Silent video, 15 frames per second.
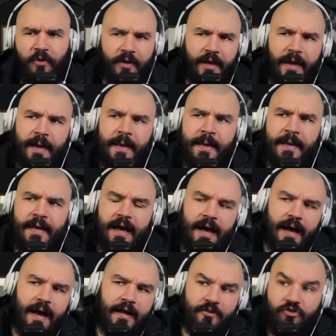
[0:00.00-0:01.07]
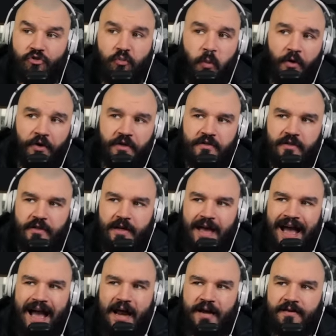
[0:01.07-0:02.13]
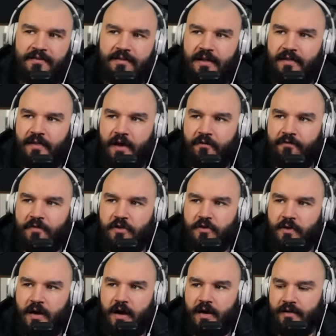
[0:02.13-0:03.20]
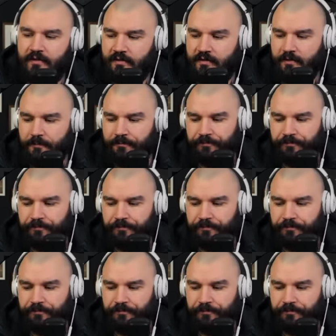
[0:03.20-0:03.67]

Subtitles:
Okay, just wanted to annotate that for you guys.